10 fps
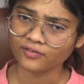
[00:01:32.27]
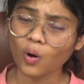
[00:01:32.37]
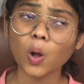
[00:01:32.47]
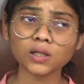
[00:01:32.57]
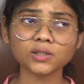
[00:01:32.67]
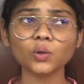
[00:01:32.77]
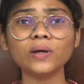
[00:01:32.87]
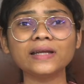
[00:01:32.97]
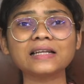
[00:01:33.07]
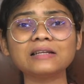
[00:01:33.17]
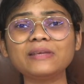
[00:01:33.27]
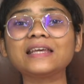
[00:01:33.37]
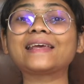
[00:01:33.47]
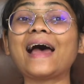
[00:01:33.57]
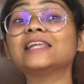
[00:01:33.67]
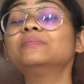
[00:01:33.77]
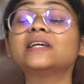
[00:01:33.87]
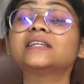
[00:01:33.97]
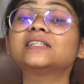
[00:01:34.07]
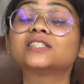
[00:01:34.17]
although it will be
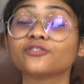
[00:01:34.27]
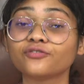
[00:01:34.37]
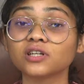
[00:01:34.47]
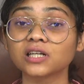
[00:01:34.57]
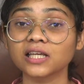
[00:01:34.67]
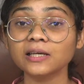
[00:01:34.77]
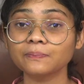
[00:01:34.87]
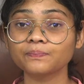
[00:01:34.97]
calibrated differently.